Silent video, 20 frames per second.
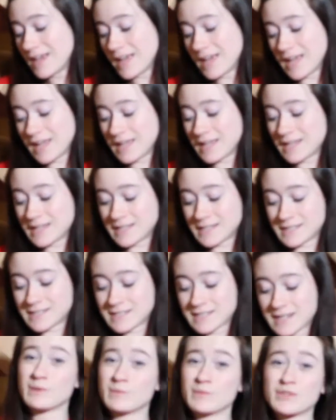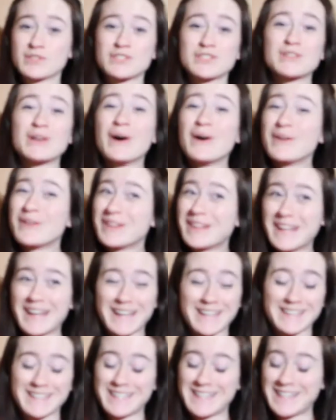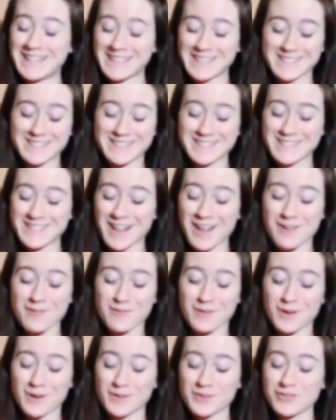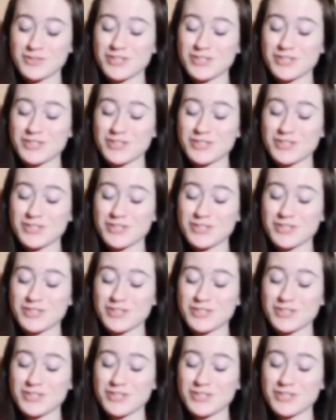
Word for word: and I'm so glad that I could save her.